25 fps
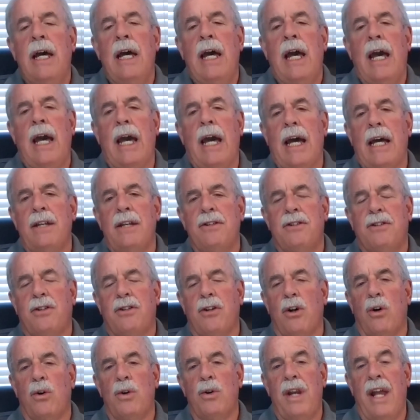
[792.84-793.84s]
And
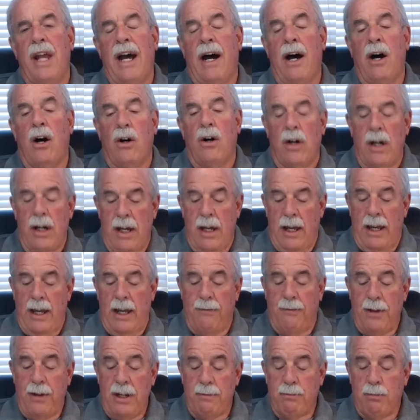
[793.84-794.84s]
so now,
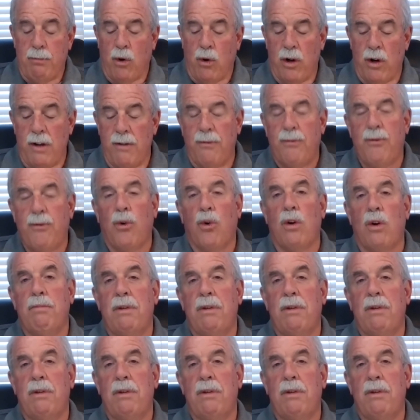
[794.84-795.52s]
if he's born in 4